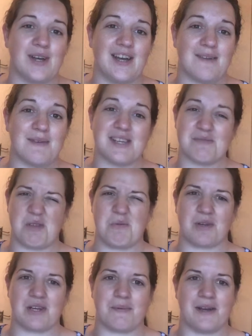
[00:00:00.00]
And that's what you
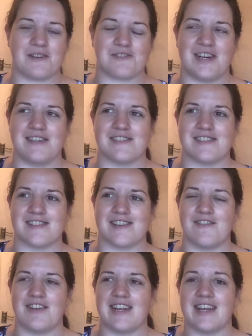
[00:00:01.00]
want in a pair of trousers, isn't
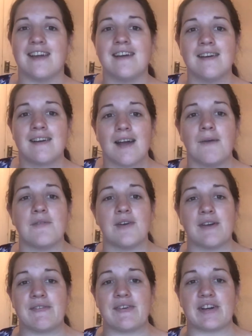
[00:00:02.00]
it, really?
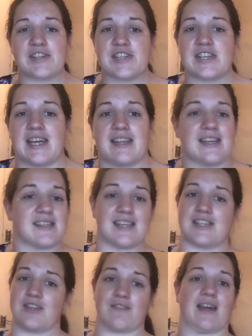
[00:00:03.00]
Comfort and function, and that
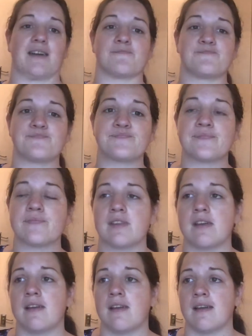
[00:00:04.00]
they do that.
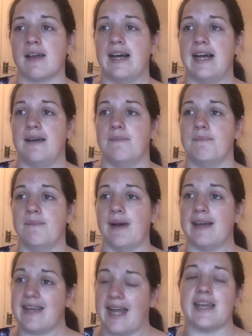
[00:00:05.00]
And
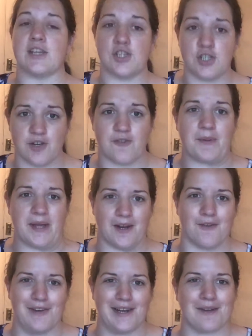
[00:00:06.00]
yeah, it should have been
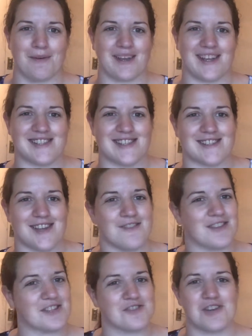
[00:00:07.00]
a really quick, easy sew.
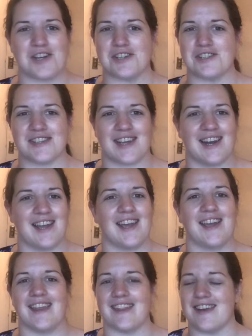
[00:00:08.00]
The instructions are
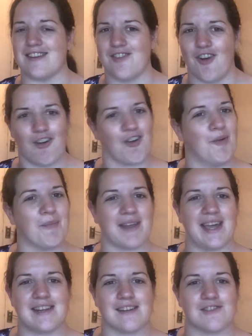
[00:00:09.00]
clear. They're not
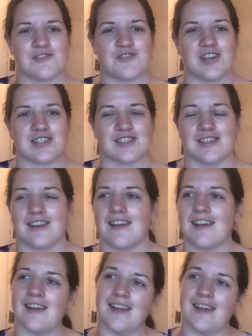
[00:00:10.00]
complicated construction.